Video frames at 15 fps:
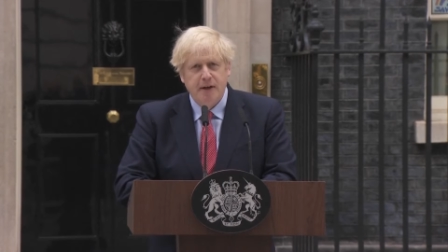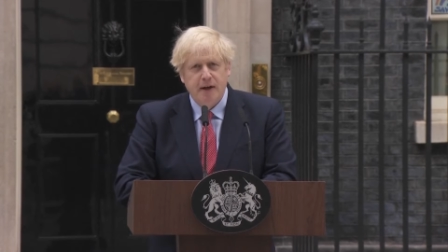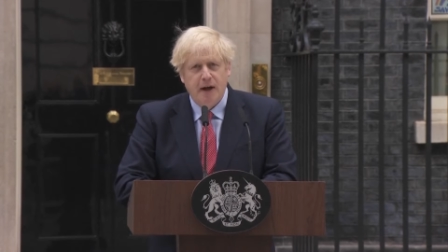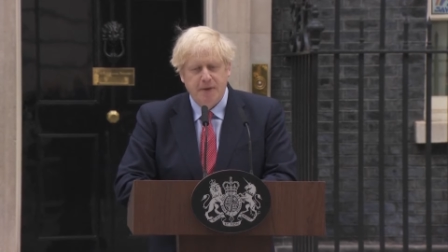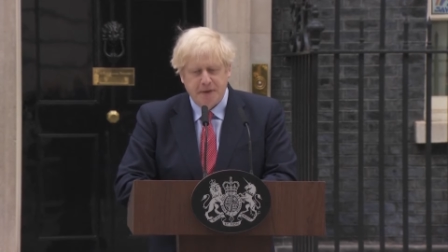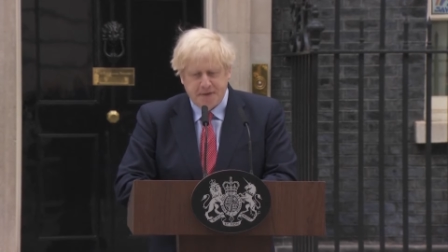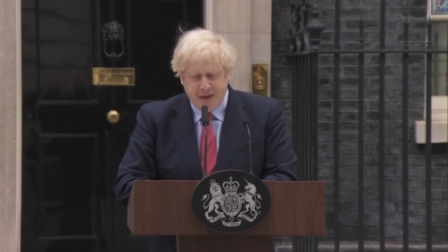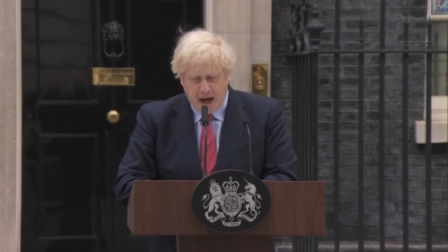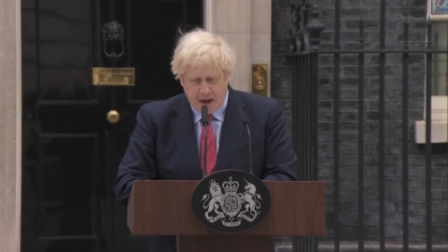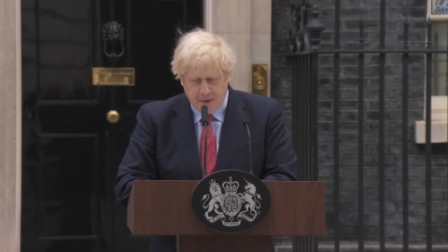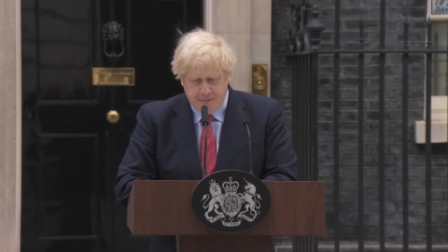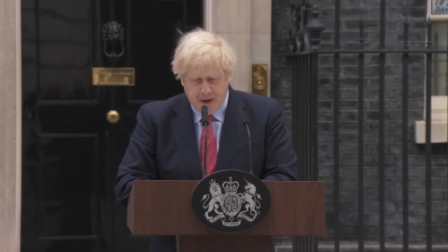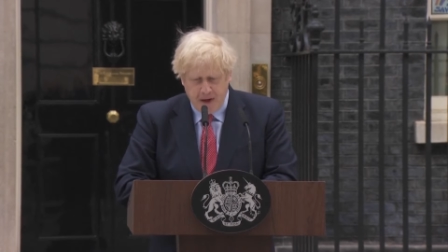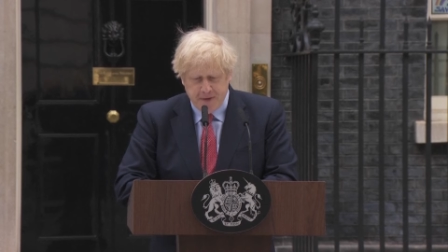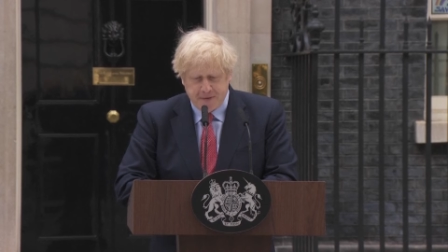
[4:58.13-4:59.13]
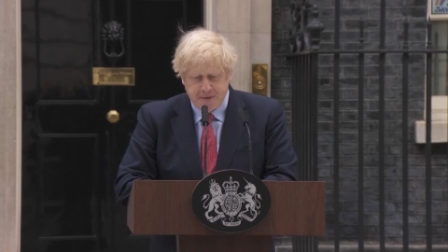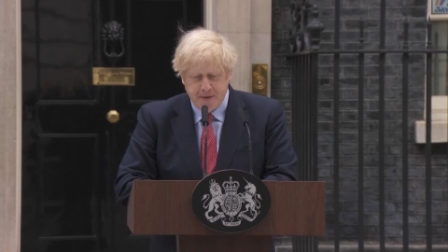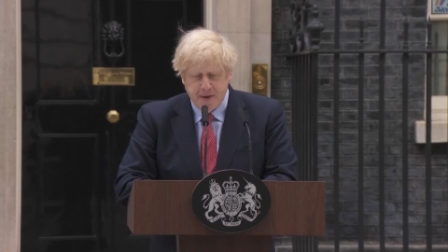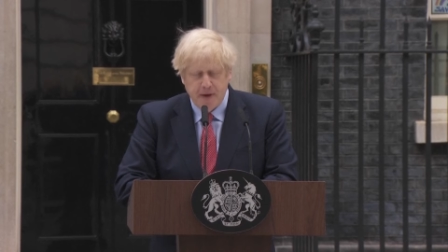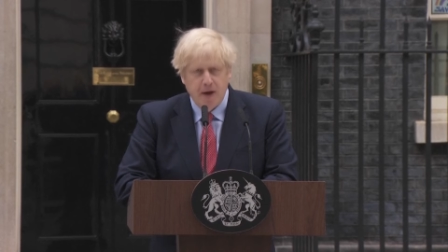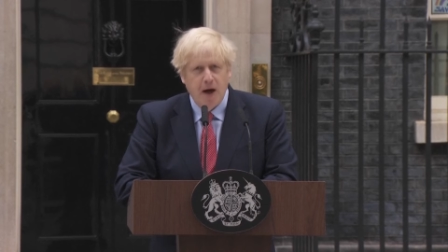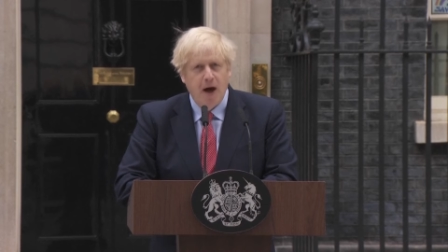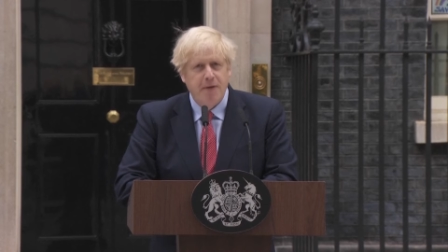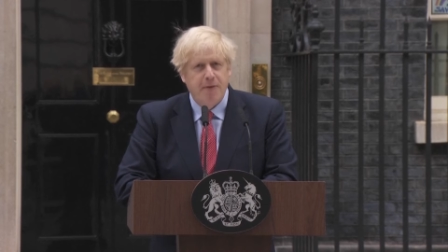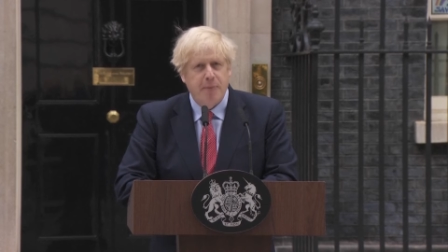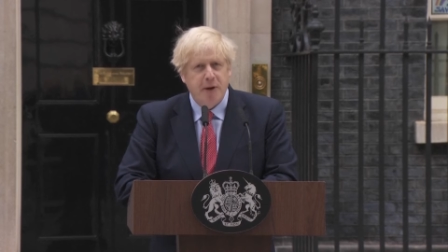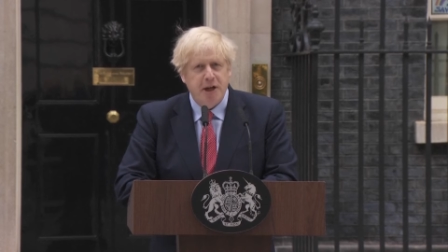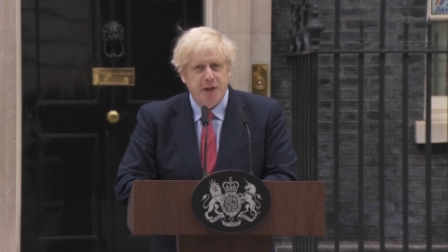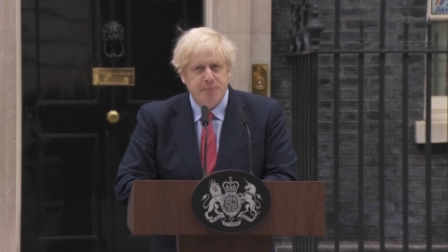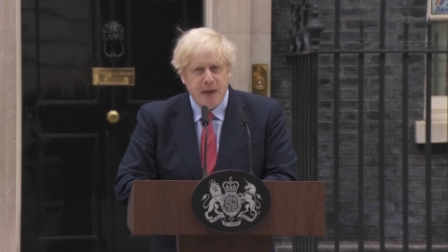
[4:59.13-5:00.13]
and the sacrifice of the
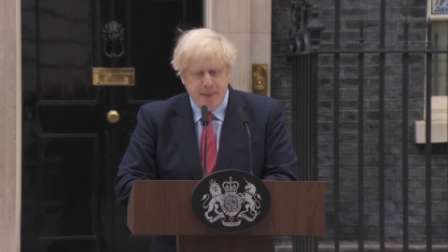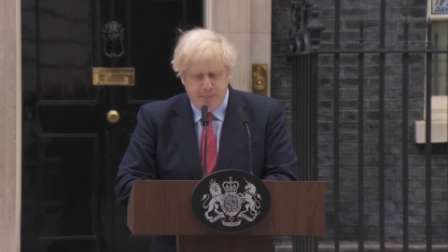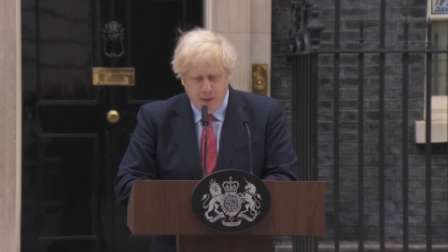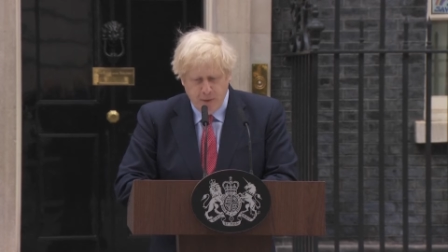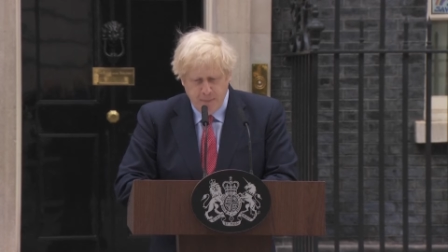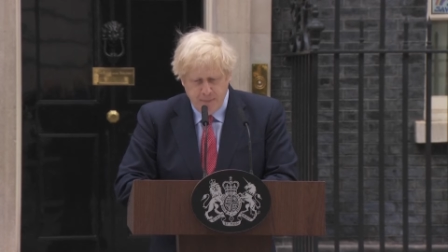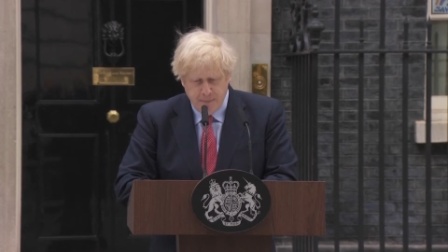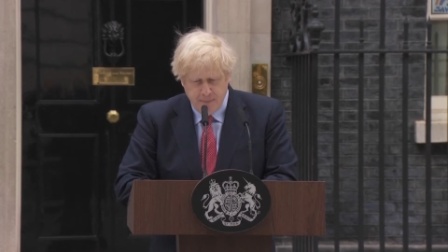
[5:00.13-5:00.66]
British people